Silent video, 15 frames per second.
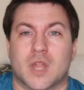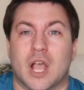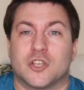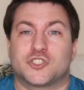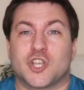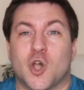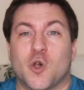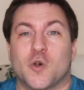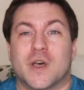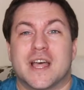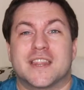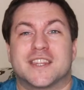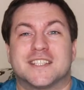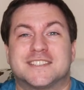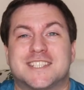So,
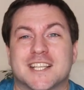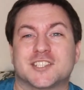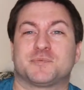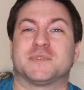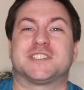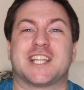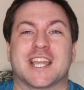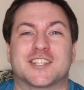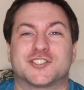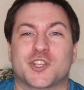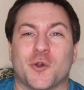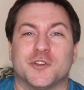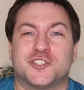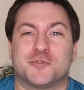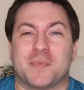the 6th mistake is
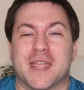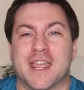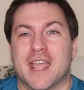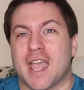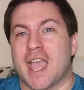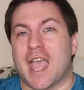going to be